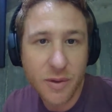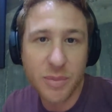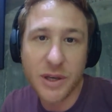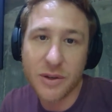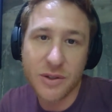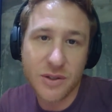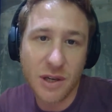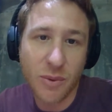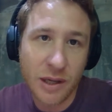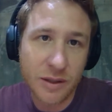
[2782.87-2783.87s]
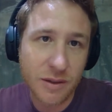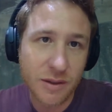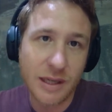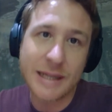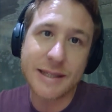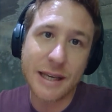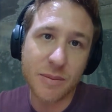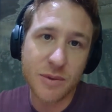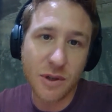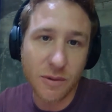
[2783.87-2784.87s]
because Iran
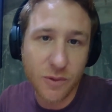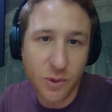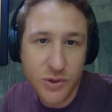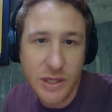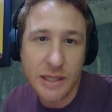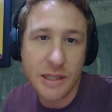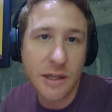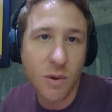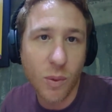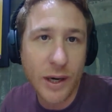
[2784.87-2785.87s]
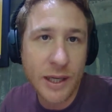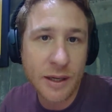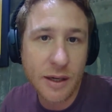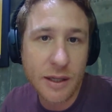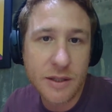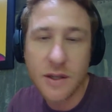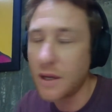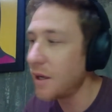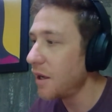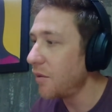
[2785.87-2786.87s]
landscapes, of course, I needed a wide angle lens,